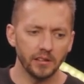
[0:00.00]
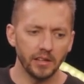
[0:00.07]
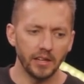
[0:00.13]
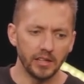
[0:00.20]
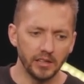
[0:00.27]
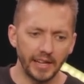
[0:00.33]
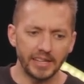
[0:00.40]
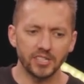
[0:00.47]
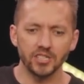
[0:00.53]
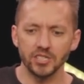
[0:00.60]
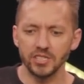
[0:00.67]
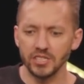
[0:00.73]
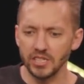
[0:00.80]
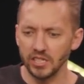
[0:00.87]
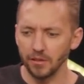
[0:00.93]
an
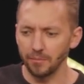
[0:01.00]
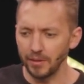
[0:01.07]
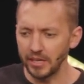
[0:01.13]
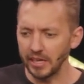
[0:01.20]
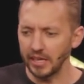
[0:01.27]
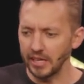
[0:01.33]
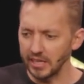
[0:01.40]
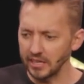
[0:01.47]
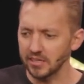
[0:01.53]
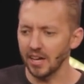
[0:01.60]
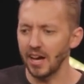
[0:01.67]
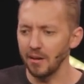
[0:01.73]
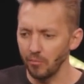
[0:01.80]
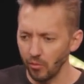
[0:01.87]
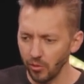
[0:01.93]
election year, being in a
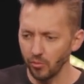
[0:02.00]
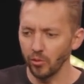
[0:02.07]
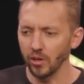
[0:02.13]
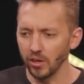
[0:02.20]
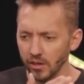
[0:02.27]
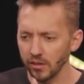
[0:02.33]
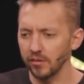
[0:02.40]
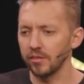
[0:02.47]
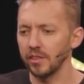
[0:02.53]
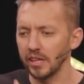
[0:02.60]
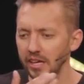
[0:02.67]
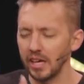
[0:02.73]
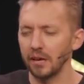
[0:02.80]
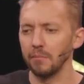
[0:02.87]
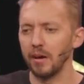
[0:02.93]
time when we're
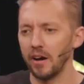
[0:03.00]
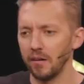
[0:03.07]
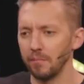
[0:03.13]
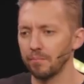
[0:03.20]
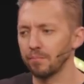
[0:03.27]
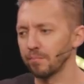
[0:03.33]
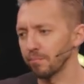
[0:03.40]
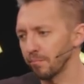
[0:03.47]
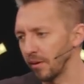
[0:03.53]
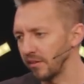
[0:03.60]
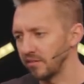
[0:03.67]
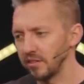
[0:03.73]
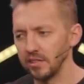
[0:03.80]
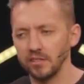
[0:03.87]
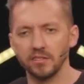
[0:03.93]
thinking about
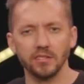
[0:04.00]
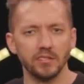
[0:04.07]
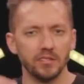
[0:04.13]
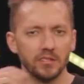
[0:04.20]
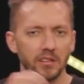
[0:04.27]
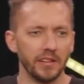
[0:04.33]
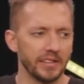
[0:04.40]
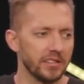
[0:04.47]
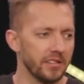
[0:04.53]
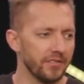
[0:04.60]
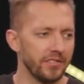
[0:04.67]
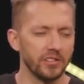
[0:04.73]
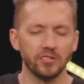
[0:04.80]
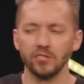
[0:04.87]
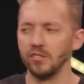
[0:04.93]
presidents and elected
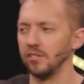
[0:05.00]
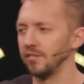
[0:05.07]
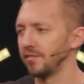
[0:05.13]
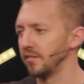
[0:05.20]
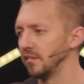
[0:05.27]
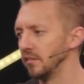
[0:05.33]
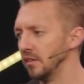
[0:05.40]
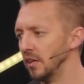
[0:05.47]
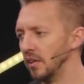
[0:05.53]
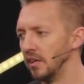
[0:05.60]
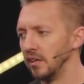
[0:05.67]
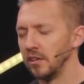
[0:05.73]
officials, and,